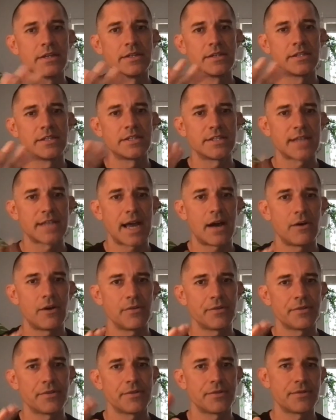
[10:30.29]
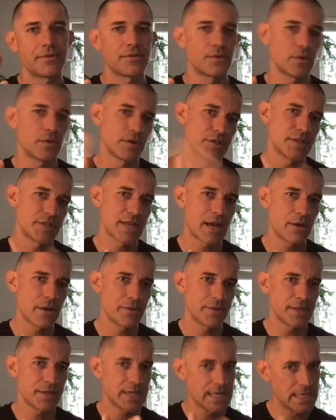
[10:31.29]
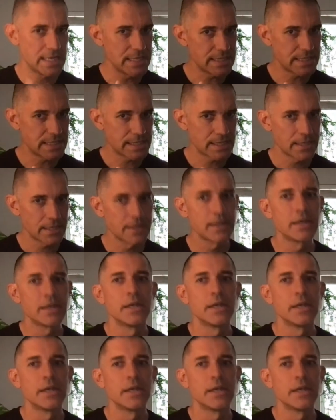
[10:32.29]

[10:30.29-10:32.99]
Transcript: south or southeast